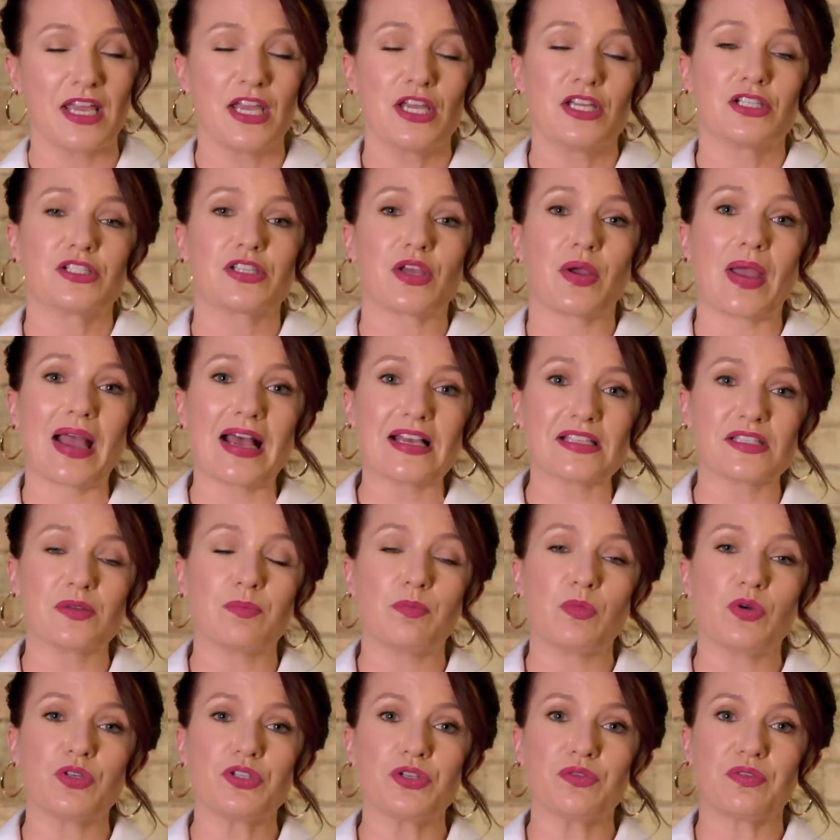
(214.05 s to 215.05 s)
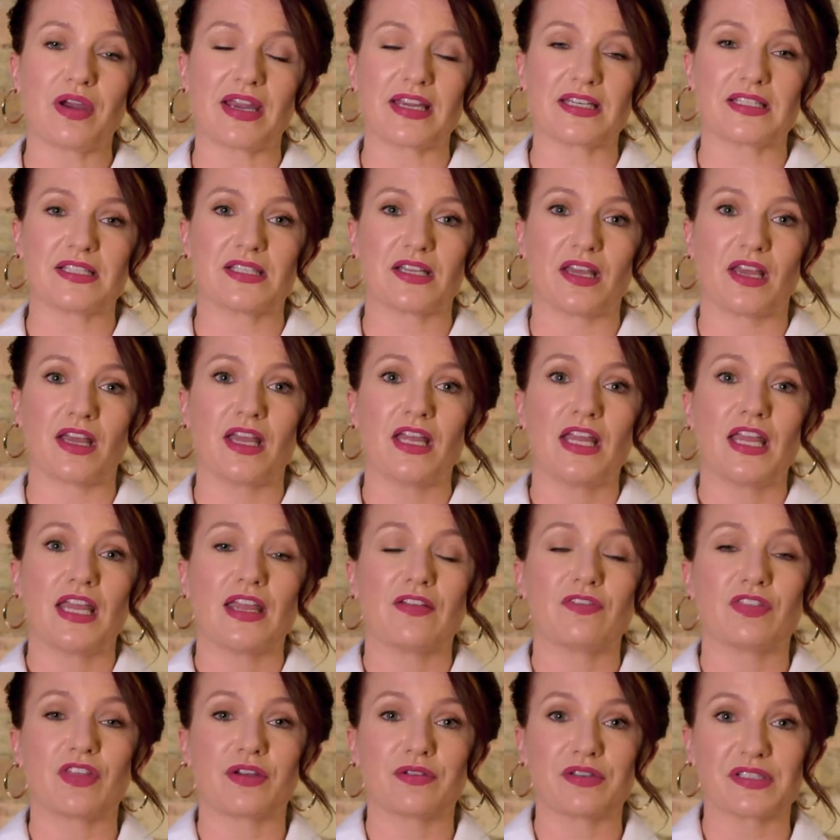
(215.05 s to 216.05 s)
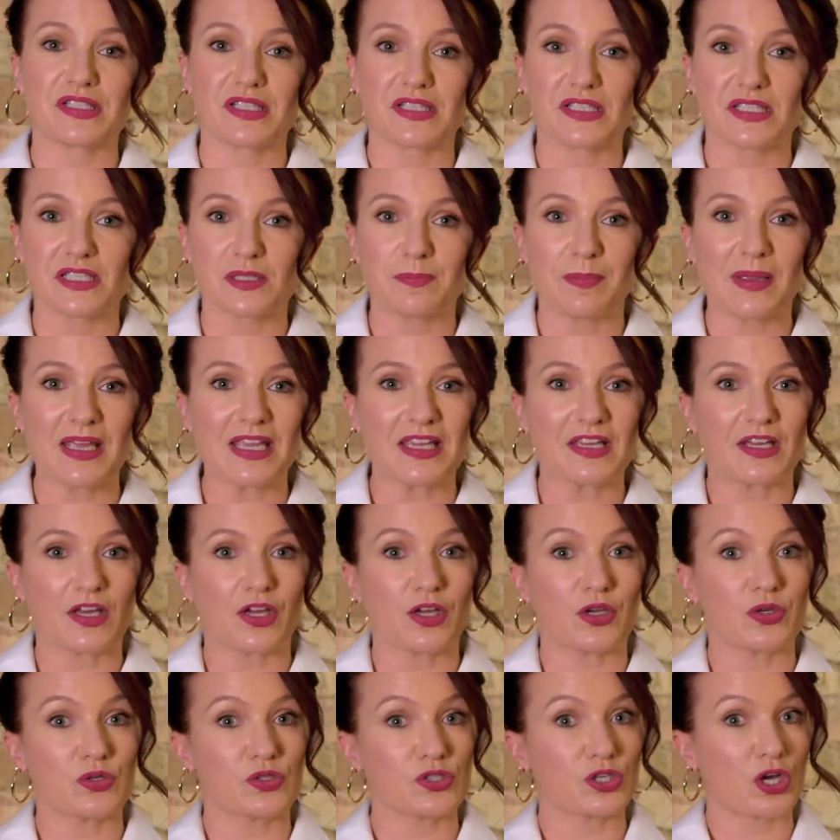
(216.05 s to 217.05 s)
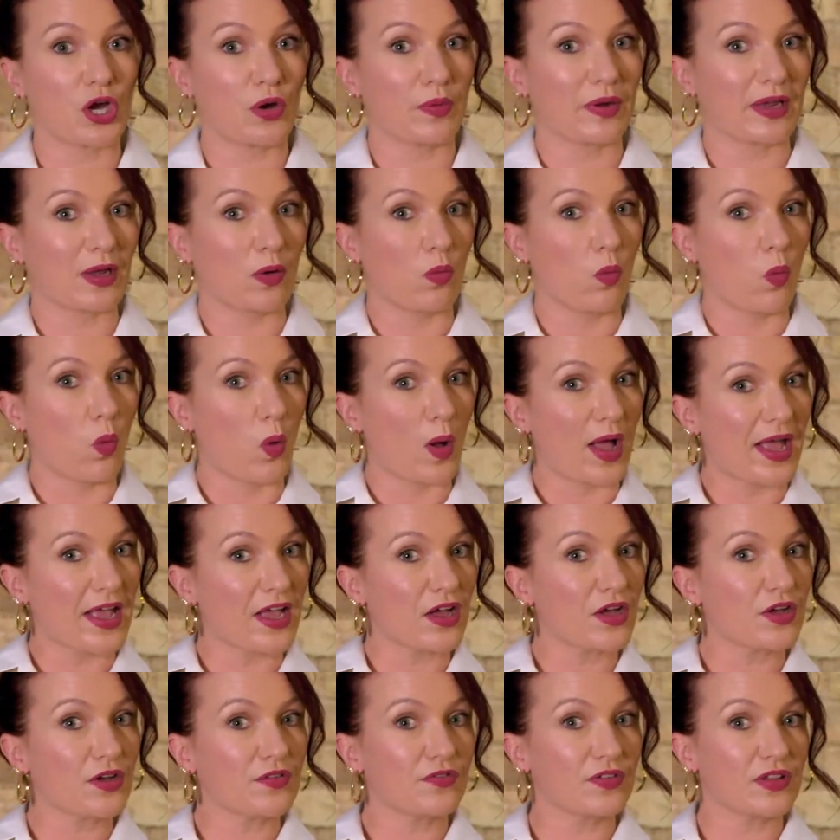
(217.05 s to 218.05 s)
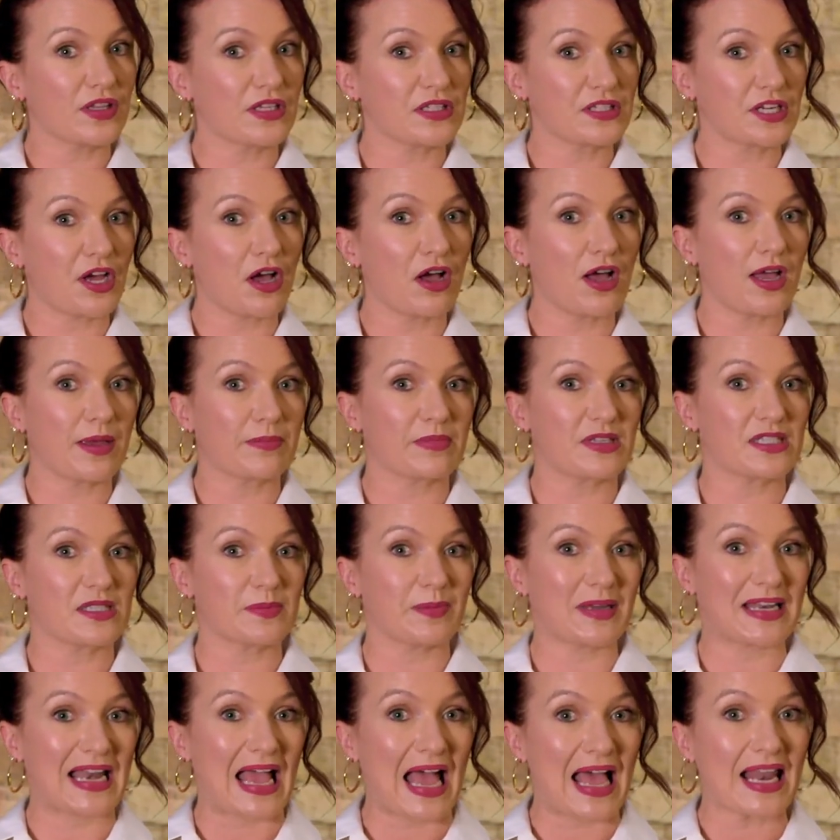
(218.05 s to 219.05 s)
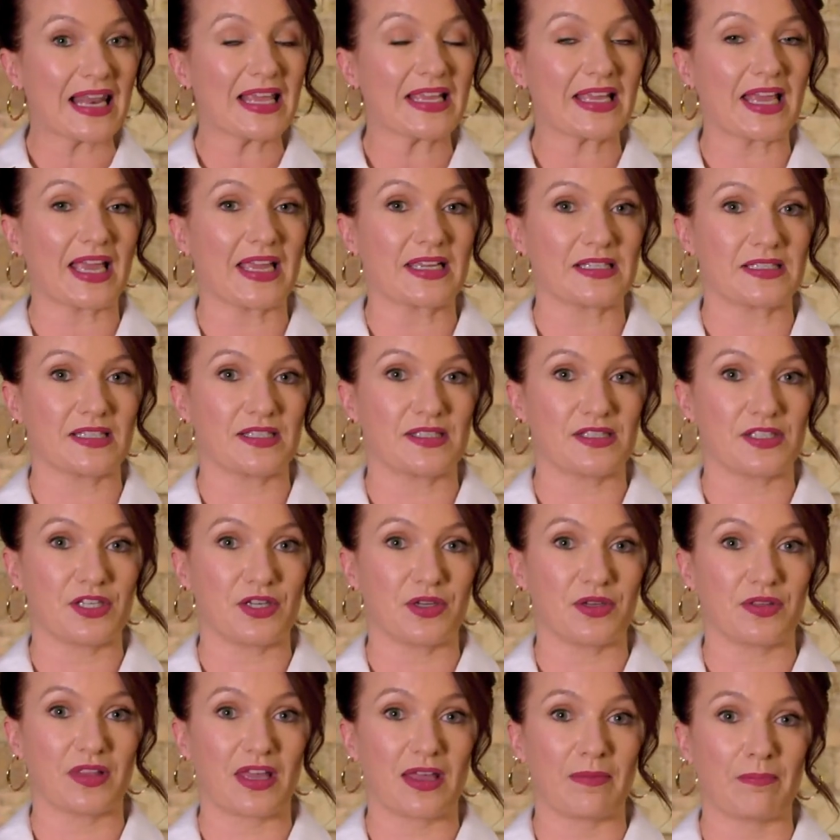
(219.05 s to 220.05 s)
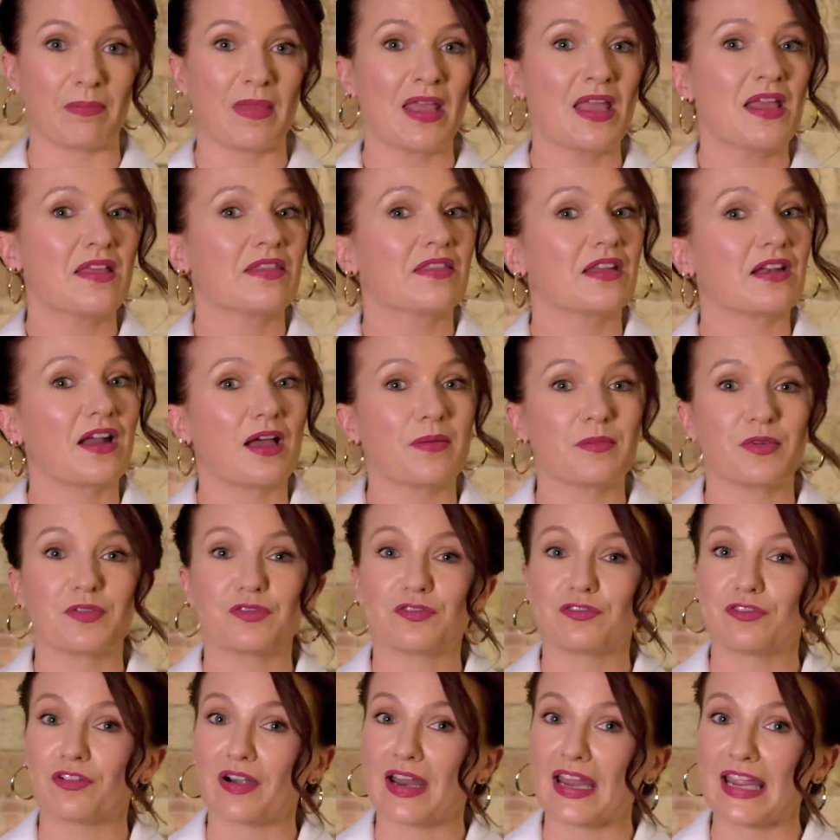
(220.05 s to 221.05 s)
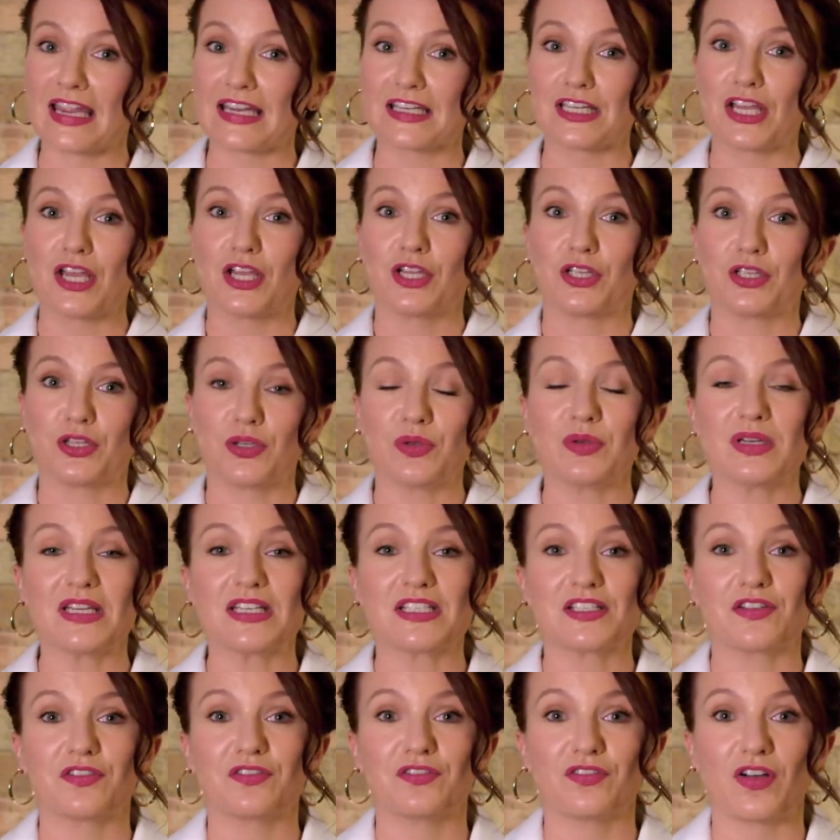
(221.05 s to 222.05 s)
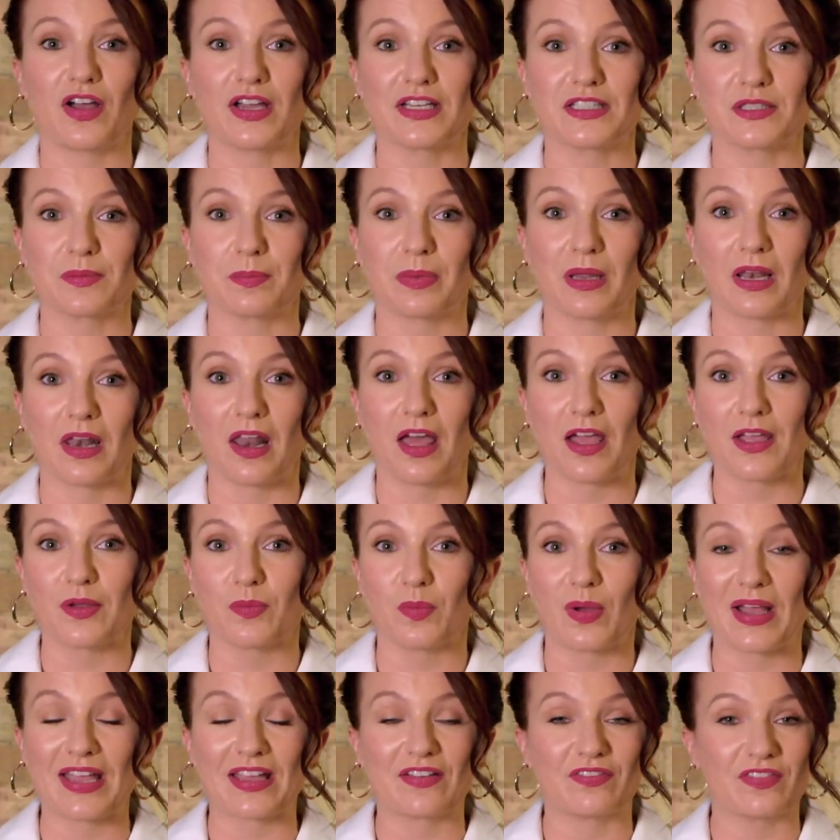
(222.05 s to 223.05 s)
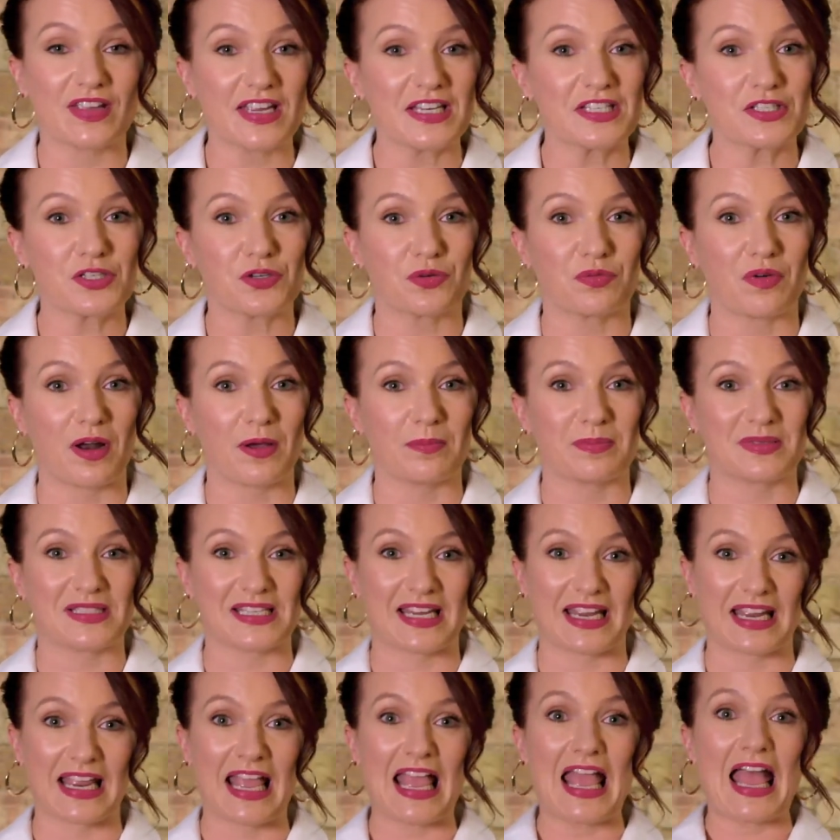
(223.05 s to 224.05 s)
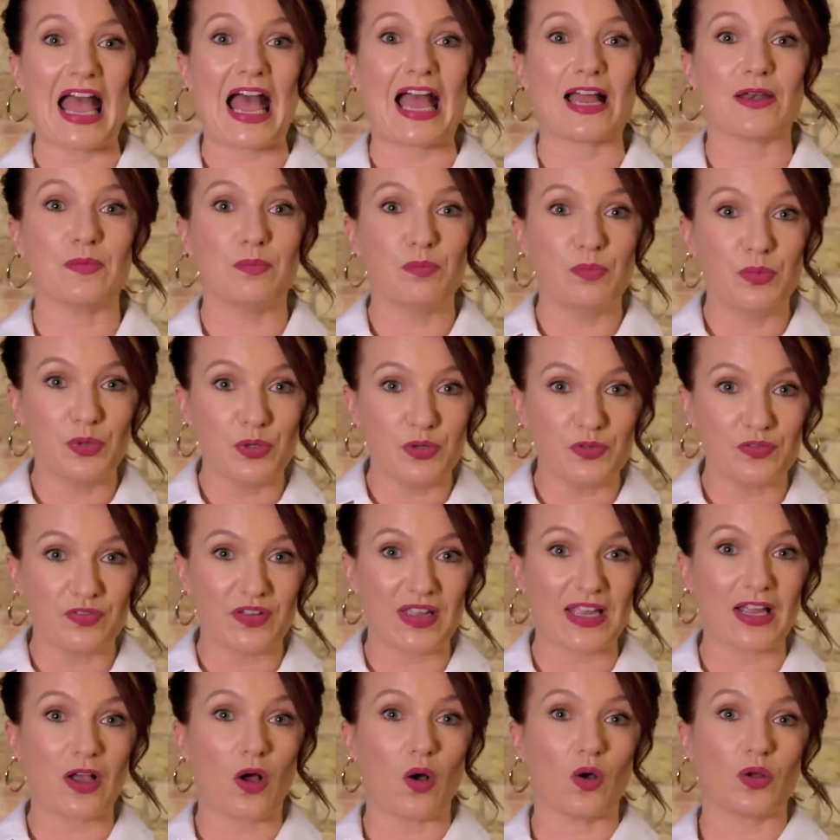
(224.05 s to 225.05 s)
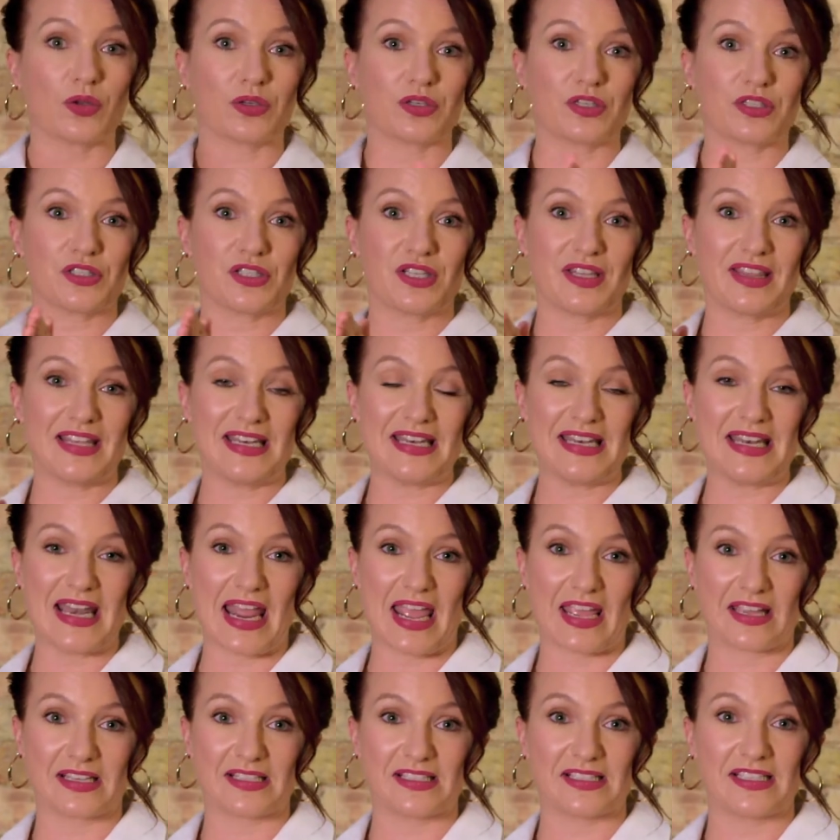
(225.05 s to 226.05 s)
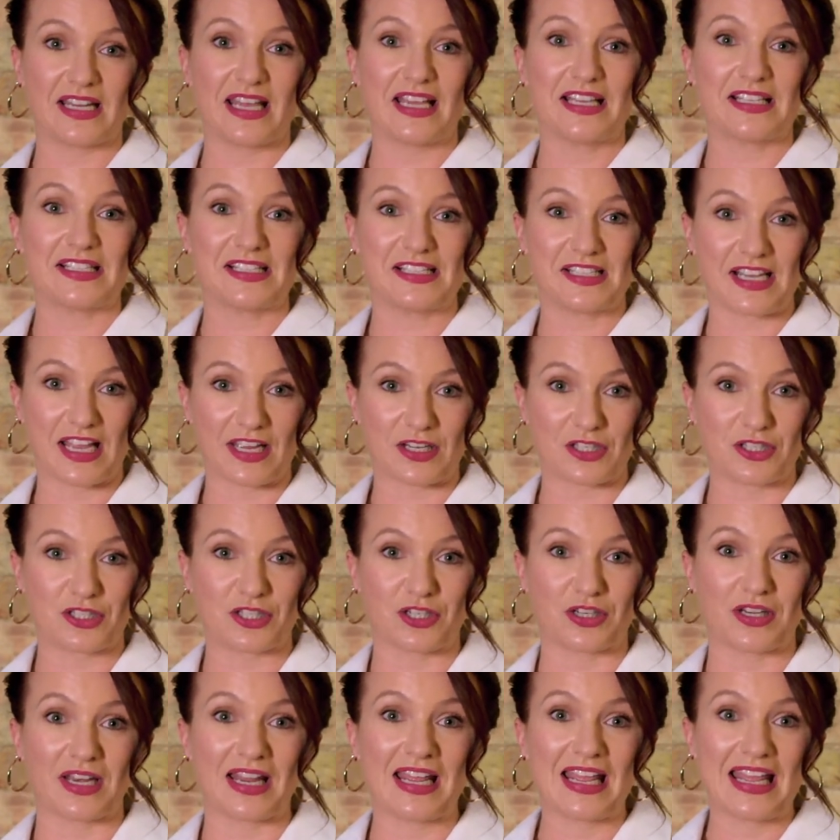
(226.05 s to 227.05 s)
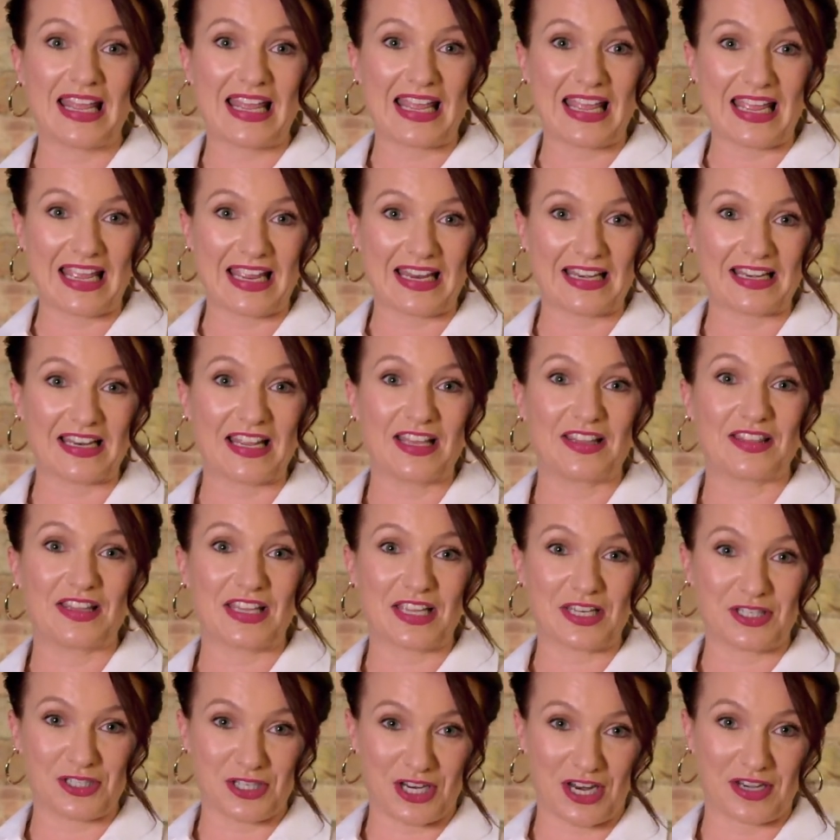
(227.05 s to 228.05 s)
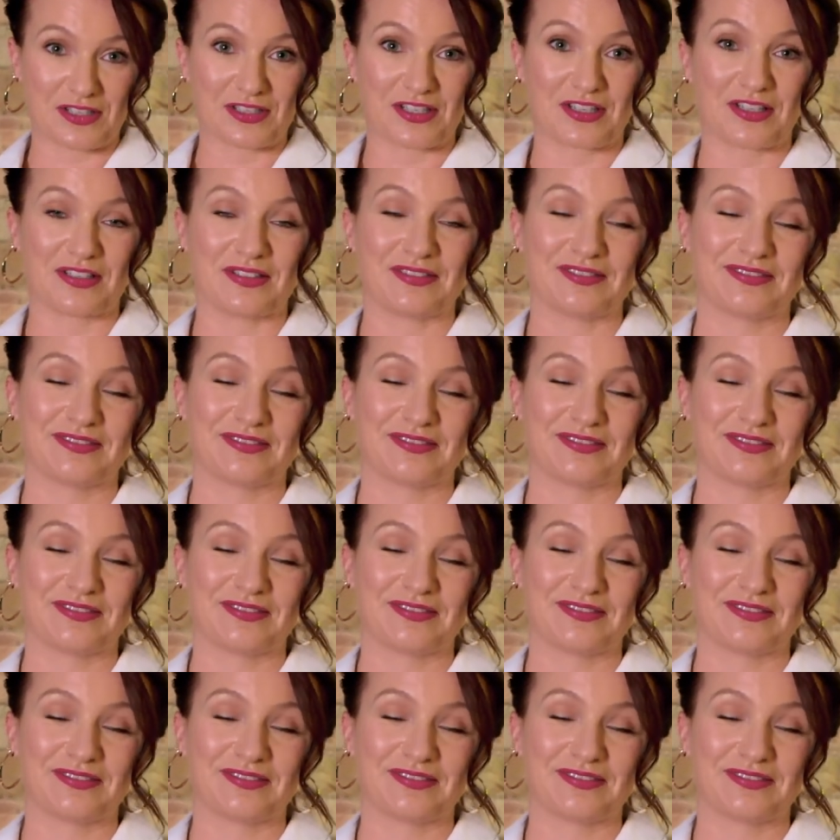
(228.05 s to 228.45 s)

So as a moderator, if there is a speaker who's going way over the time that's been allocated to them, then I'm afraid you need to find a polite way of interrupting and moving on to the next section in the agenda.